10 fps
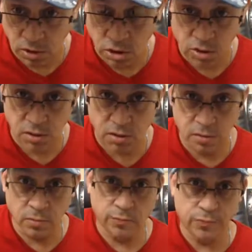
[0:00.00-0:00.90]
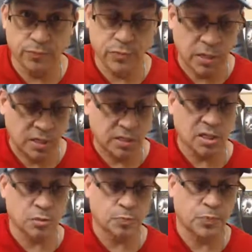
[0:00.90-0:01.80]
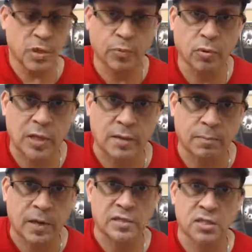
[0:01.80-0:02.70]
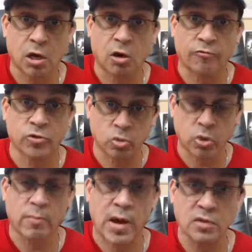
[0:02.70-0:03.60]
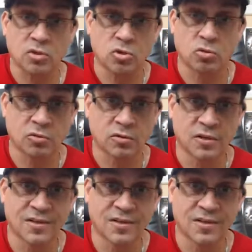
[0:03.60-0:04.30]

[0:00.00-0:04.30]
It takes people like myself to remind you,